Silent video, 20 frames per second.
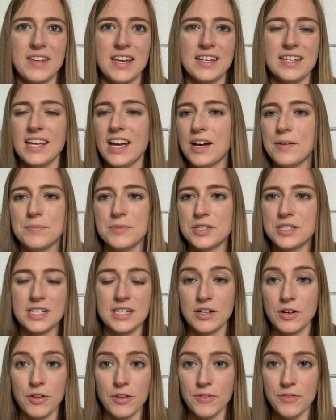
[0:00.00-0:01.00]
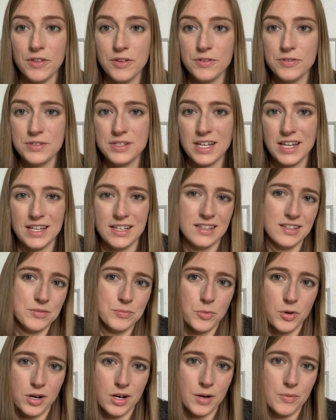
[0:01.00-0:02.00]
yeah, I'm just in all of those, and they're
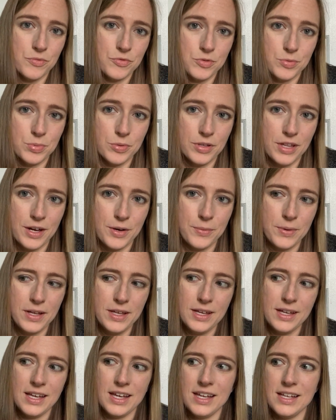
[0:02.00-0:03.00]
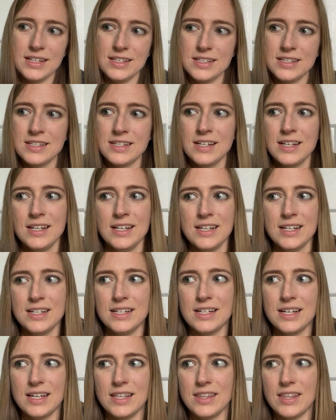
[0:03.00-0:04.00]
more comfortable that way. And
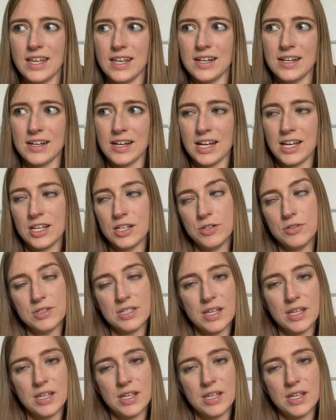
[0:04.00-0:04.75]
then I can use